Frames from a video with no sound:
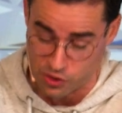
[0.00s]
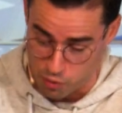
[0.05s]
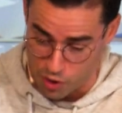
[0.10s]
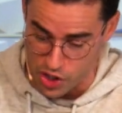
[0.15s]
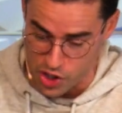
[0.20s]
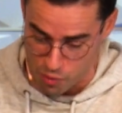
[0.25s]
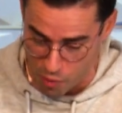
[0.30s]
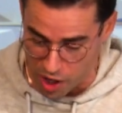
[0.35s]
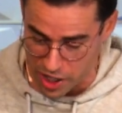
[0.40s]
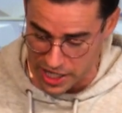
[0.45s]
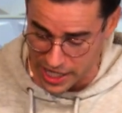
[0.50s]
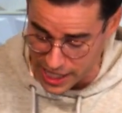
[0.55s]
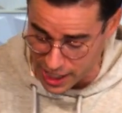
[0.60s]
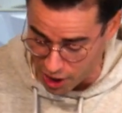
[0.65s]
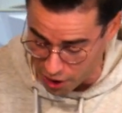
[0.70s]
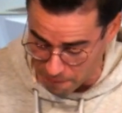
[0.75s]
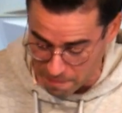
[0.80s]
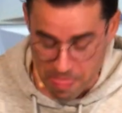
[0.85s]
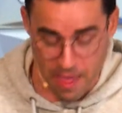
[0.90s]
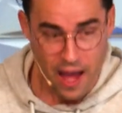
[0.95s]
is what you want to
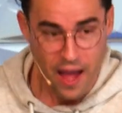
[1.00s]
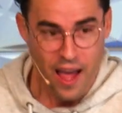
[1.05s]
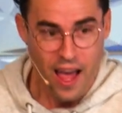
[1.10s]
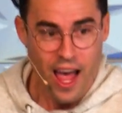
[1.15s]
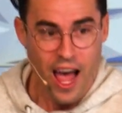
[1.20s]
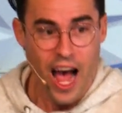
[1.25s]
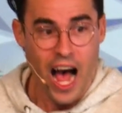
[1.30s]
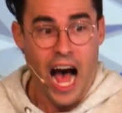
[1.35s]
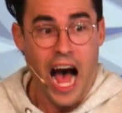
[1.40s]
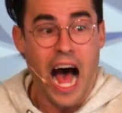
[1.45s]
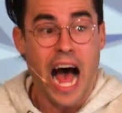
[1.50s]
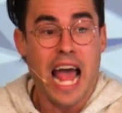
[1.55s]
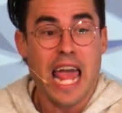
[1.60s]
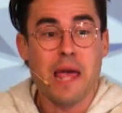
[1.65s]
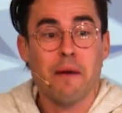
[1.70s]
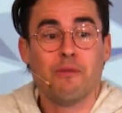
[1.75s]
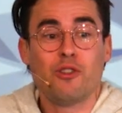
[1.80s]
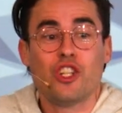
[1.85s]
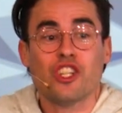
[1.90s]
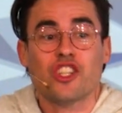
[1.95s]
hear. I
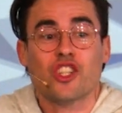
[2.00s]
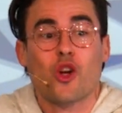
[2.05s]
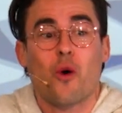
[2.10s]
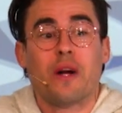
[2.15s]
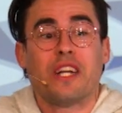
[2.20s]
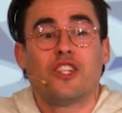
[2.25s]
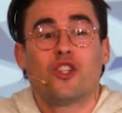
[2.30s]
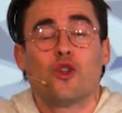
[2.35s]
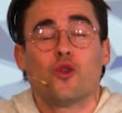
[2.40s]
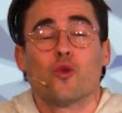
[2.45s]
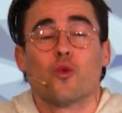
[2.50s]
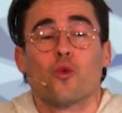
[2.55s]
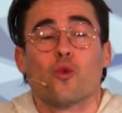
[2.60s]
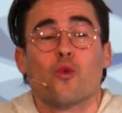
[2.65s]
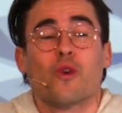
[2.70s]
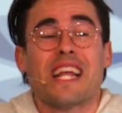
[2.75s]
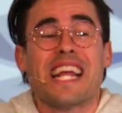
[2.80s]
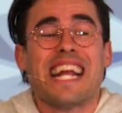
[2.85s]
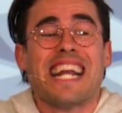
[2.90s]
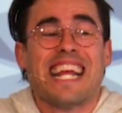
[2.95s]
am just going to
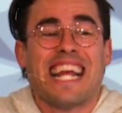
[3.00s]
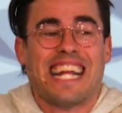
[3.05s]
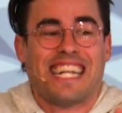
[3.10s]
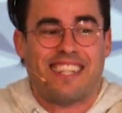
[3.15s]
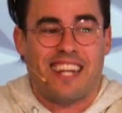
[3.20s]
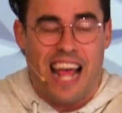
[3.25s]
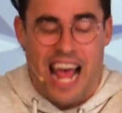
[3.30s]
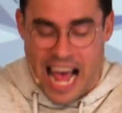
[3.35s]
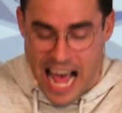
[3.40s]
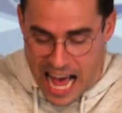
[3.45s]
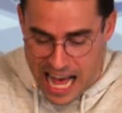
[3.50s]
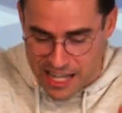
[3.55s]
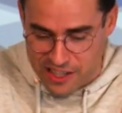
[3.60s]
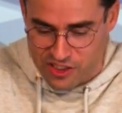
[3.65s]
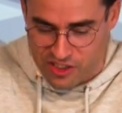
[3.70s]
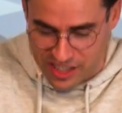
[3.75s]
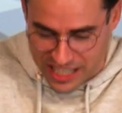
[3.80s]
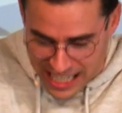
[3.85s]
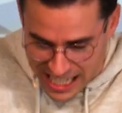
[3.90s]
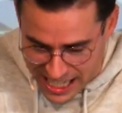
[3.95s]
read it
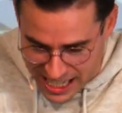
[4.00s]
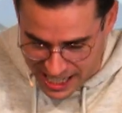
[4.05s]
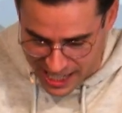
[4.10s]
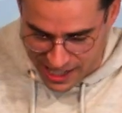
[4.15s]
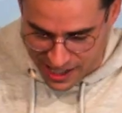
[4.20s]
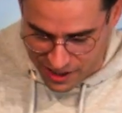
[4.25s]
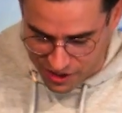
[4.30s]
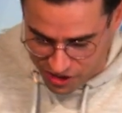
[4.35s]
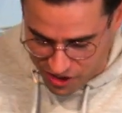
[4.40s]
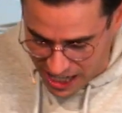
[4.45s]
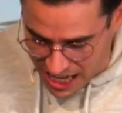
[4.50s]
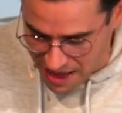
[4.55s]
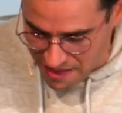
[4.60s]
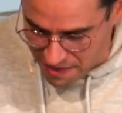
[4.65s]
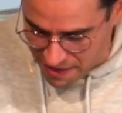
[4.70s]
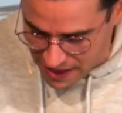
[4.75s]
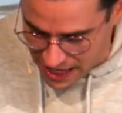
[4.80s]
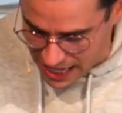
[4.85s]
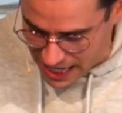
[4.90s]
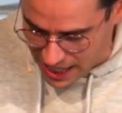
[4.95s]
as it is, and
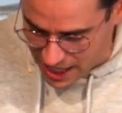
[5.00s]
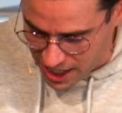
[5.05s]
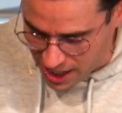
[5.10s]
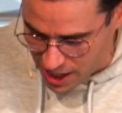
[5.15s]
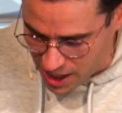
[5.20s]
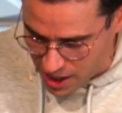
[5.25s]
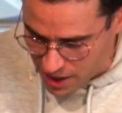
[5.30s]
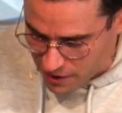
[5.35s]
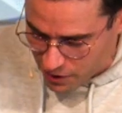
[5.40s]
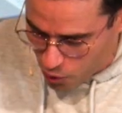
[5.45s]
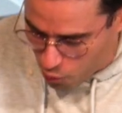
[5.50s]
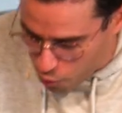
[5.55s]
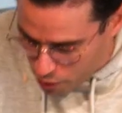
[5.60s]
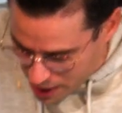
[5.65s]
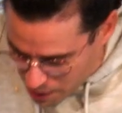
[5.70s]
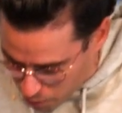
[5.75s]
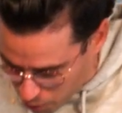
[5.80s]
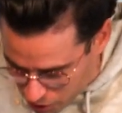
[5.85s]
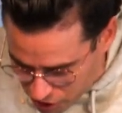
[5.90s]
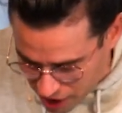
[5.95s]
then
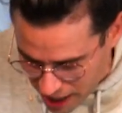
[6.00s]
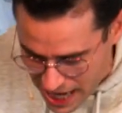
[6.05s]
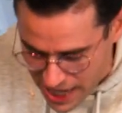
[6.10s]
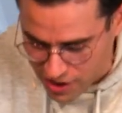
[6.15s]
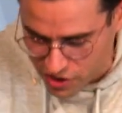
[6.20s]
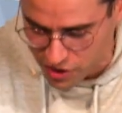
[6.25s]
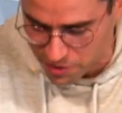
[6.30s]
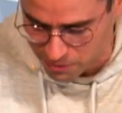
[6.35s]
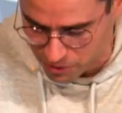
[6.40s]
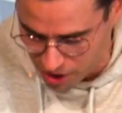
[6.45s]
we will take some